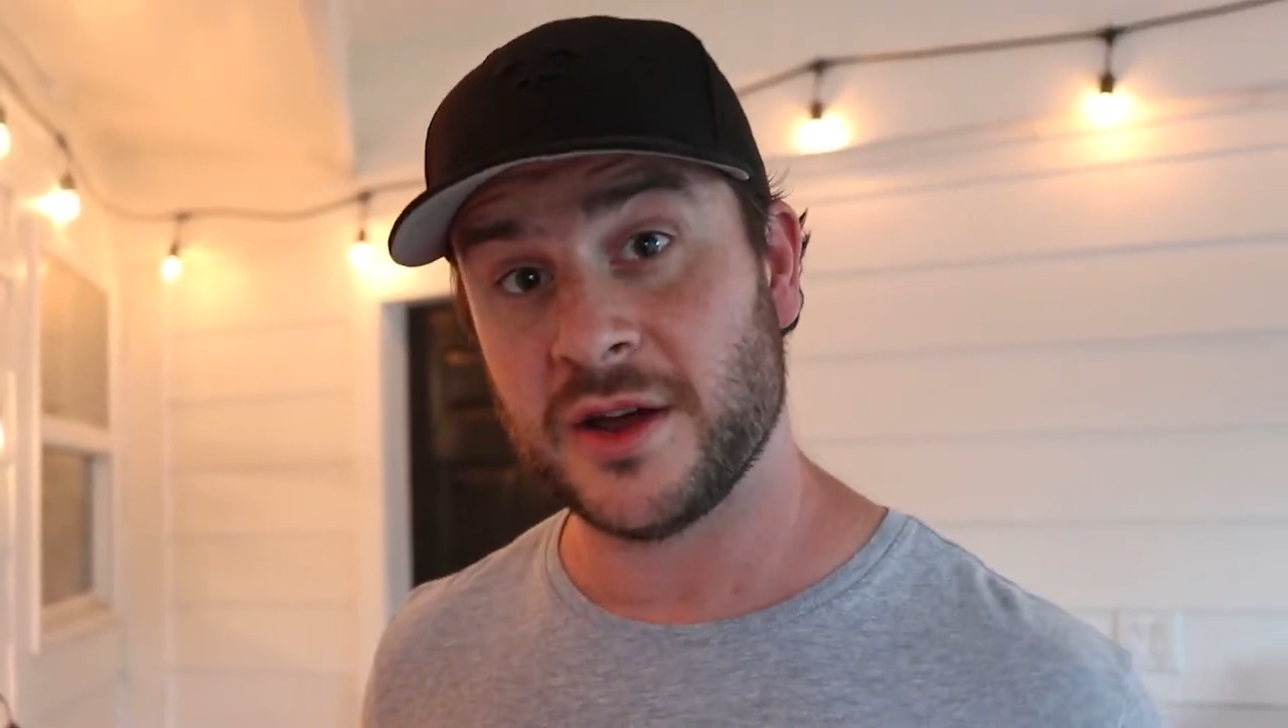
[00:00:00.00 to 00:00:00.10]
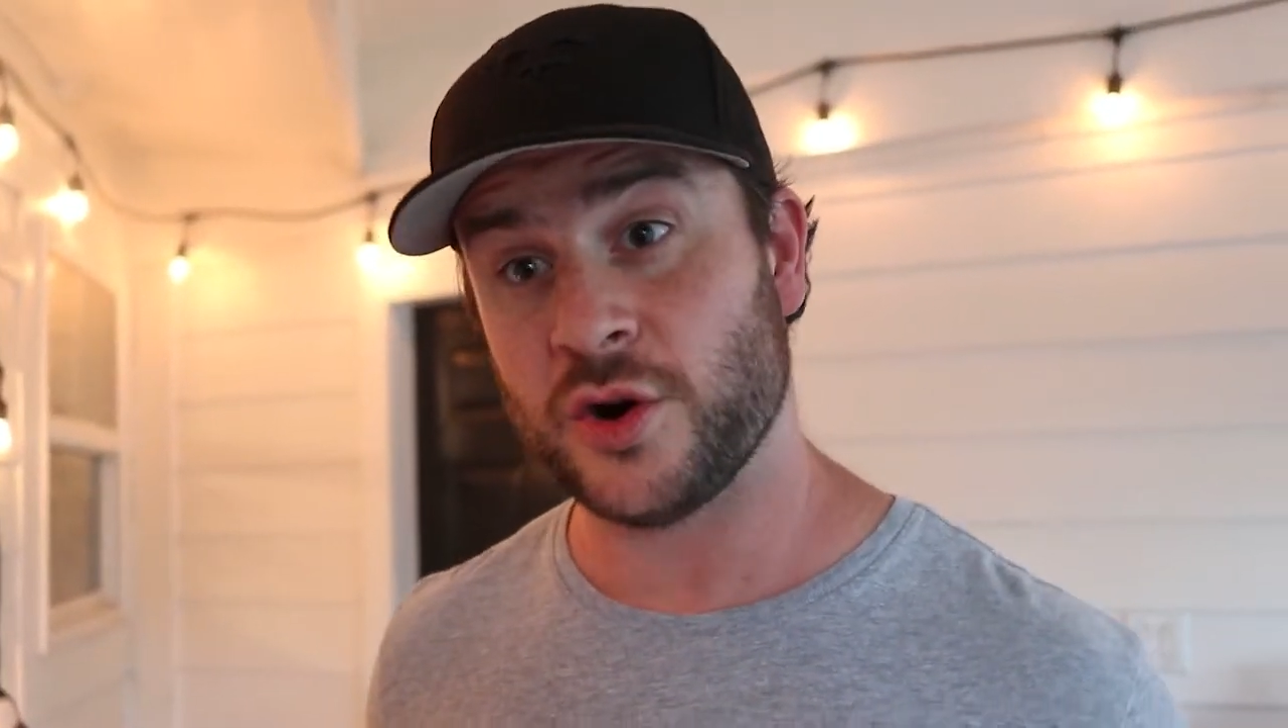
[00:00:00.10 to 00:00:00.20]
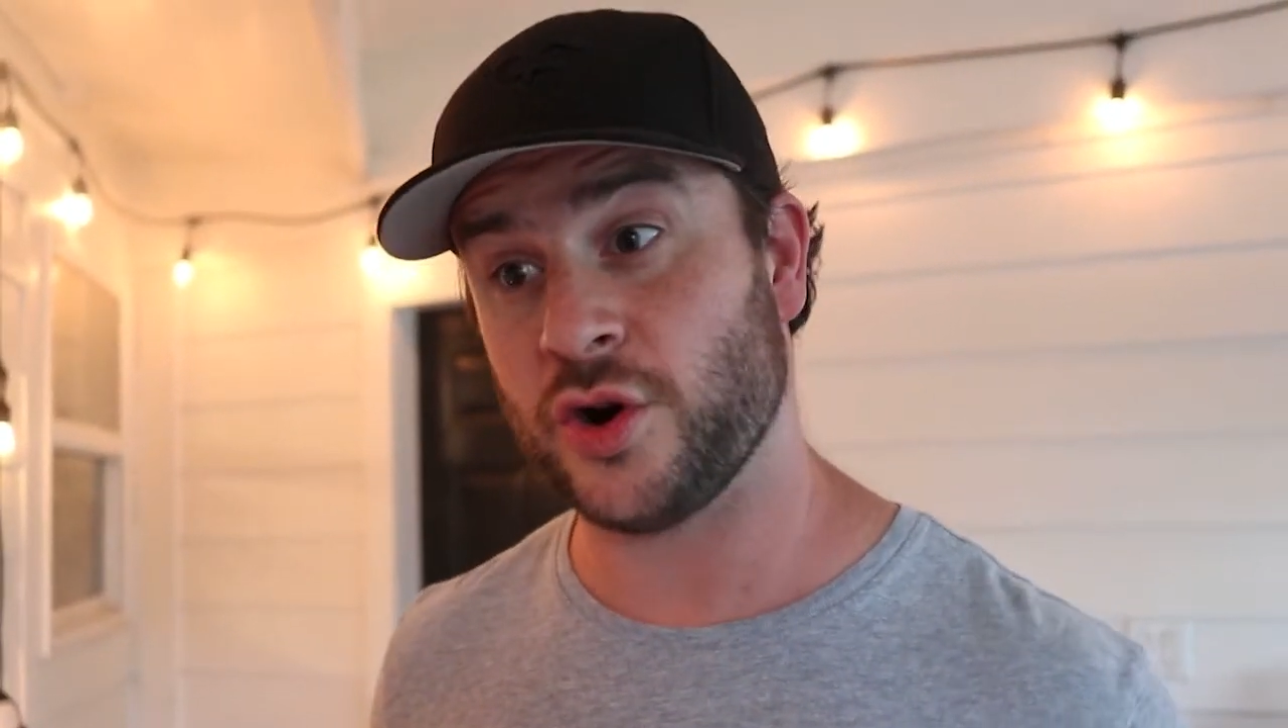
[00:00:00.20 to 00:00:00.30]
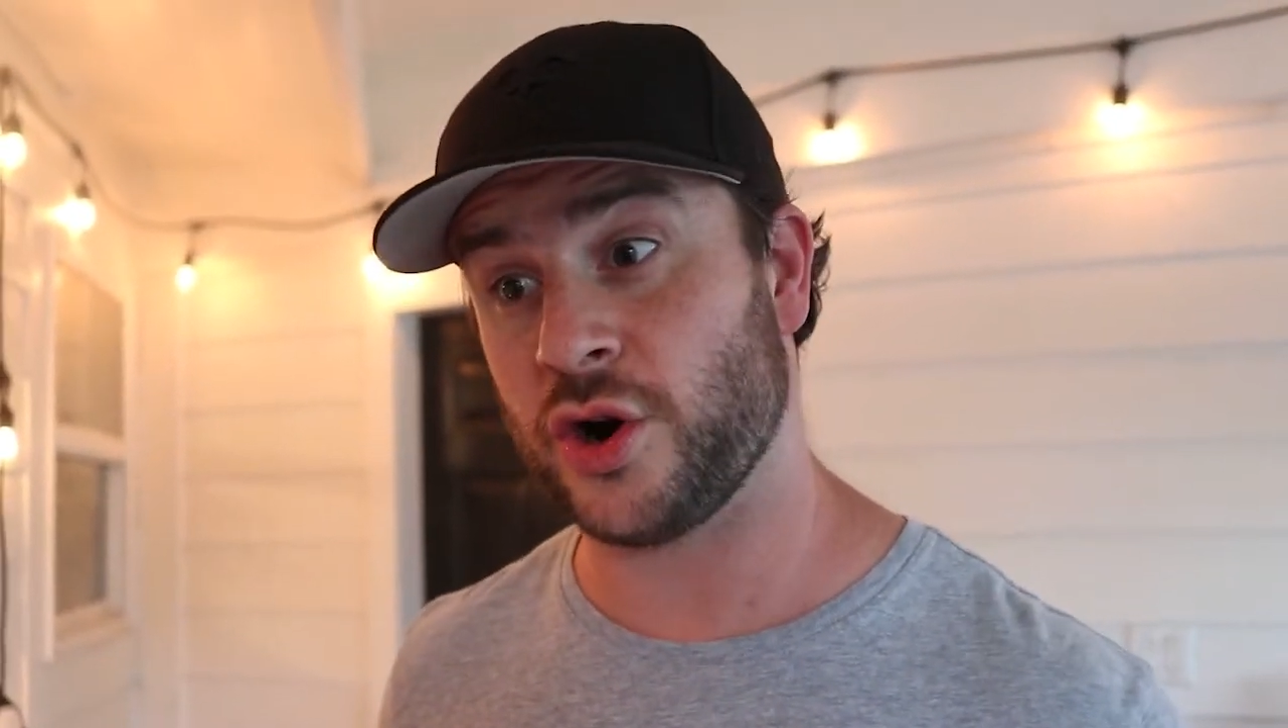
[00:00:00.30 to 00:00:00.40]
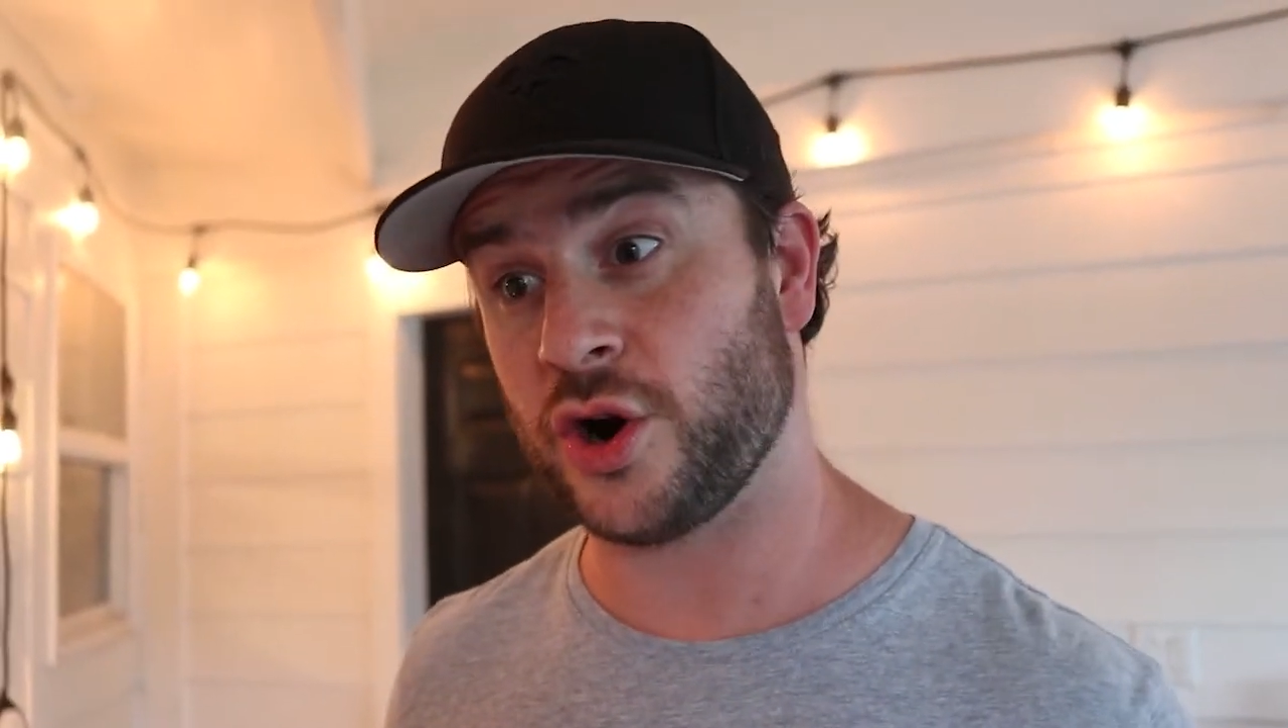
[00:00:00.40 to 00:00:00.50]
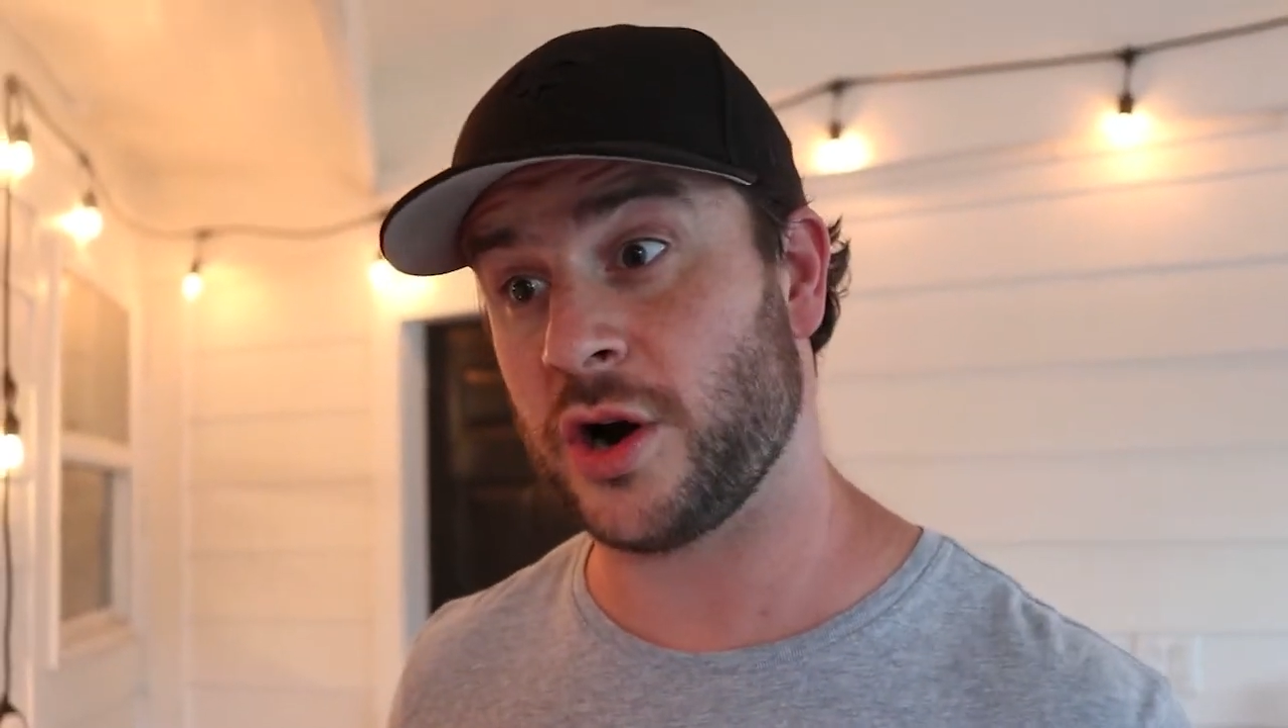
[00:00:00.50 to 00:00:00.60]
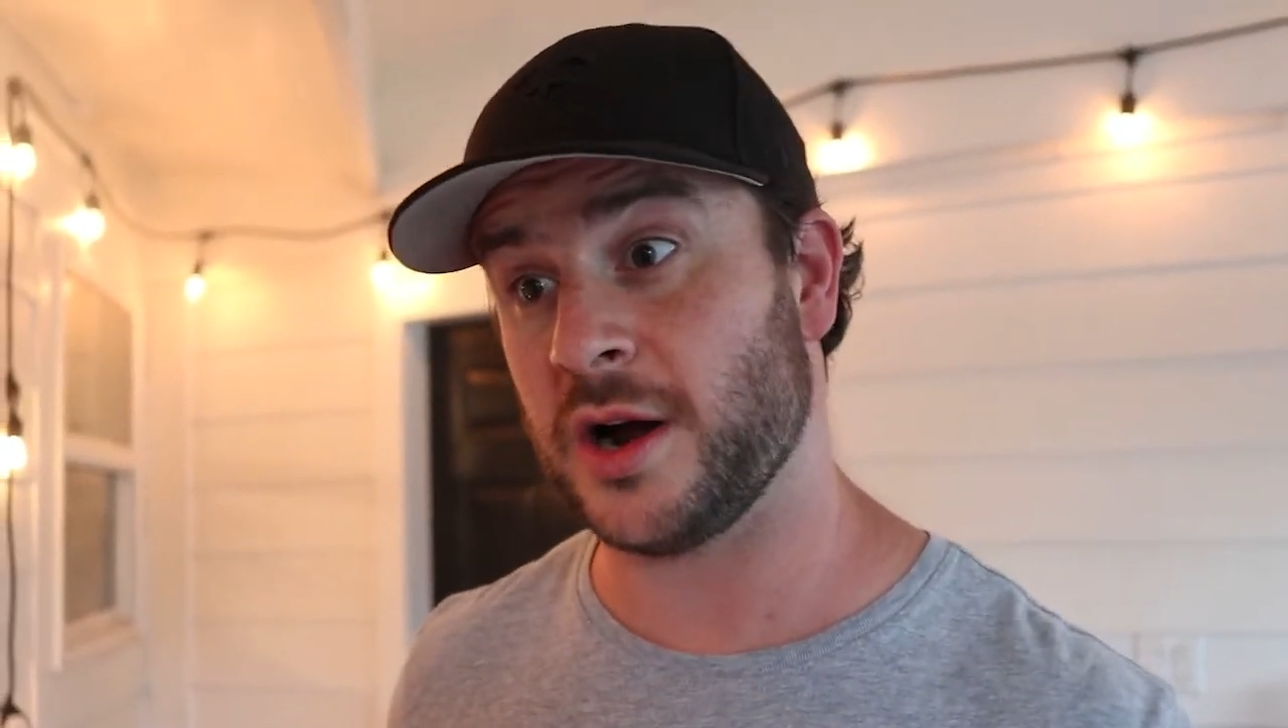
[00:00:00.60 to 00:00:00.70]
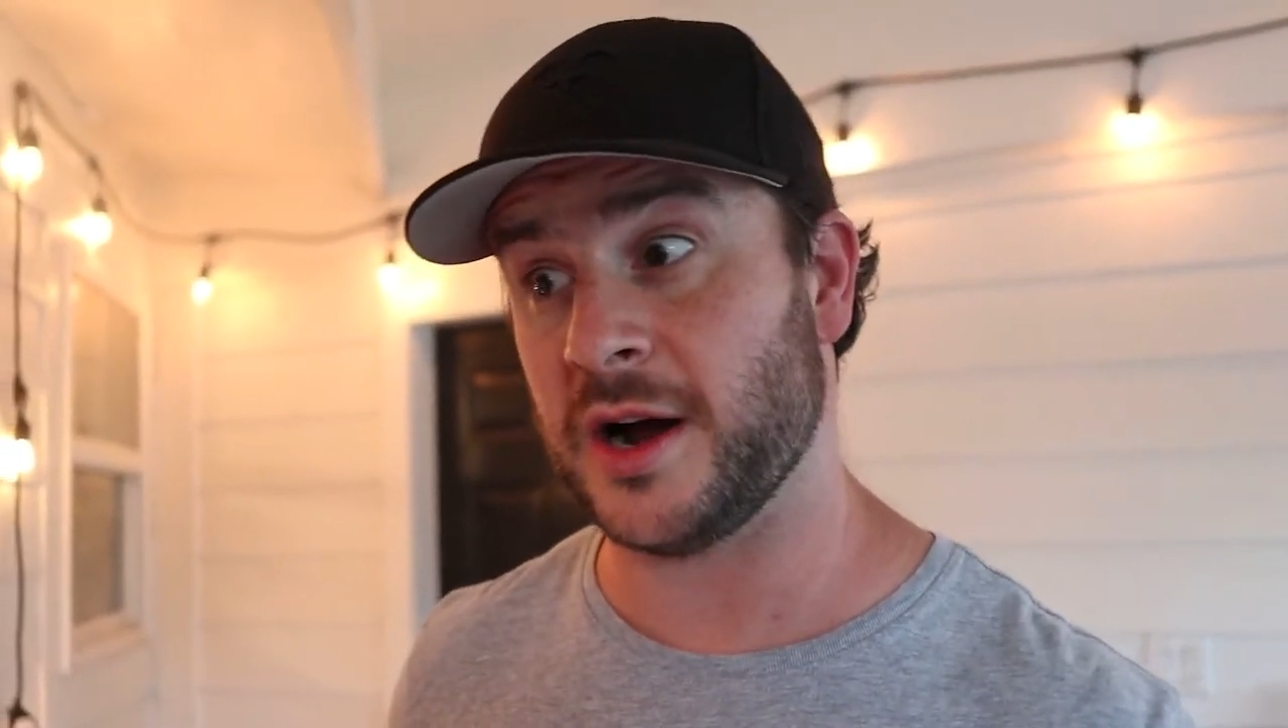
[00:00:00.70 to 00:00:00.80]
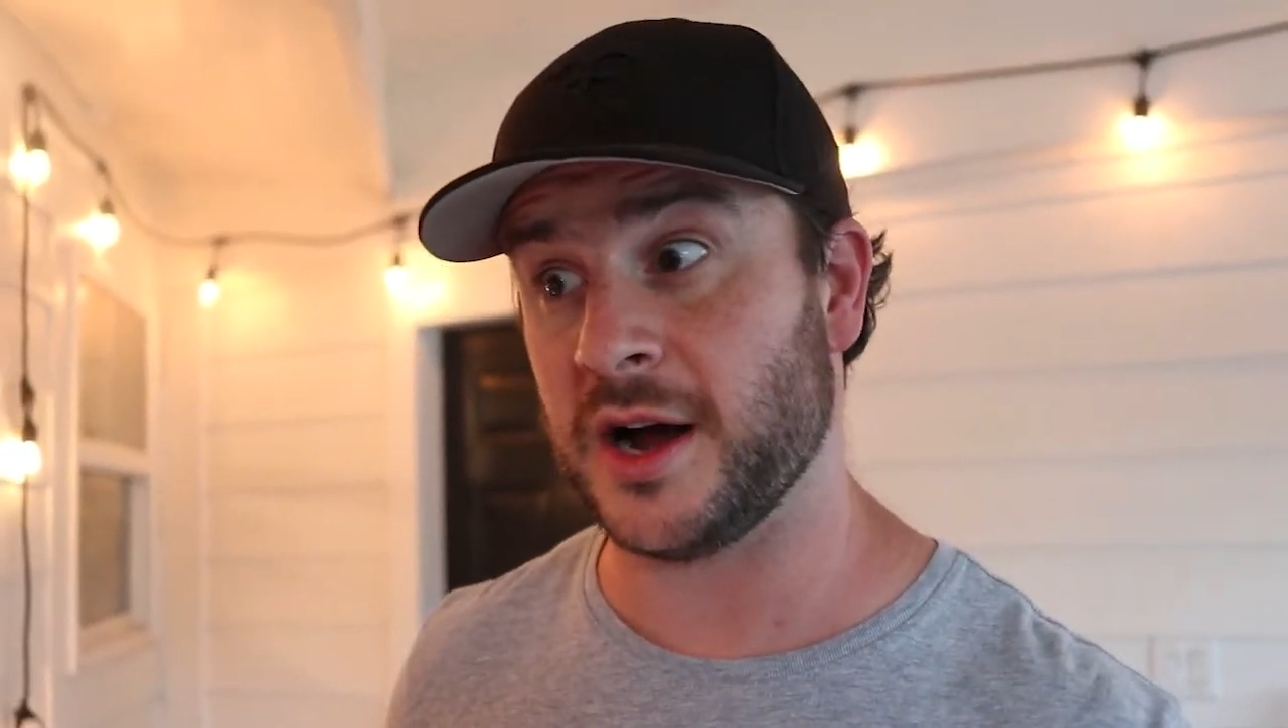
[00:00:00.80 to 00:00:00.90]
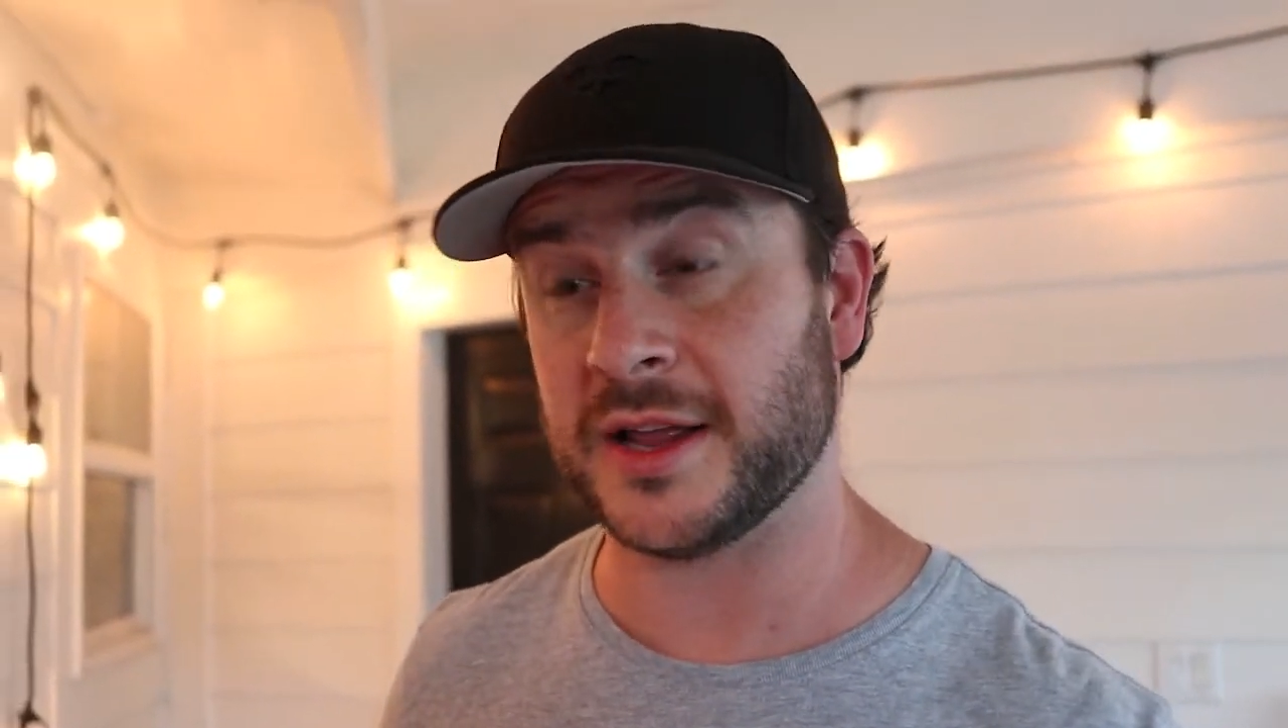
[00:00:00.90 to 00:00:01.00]
or
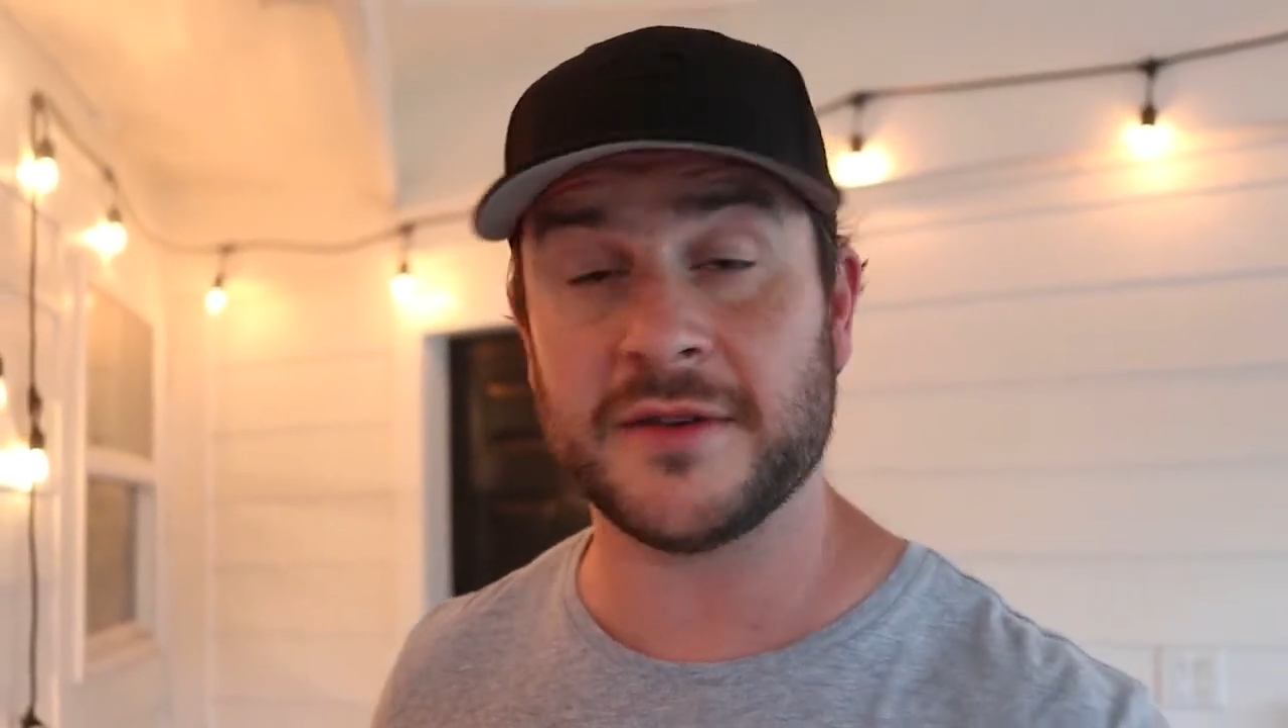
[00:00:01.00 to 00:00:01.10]
uh,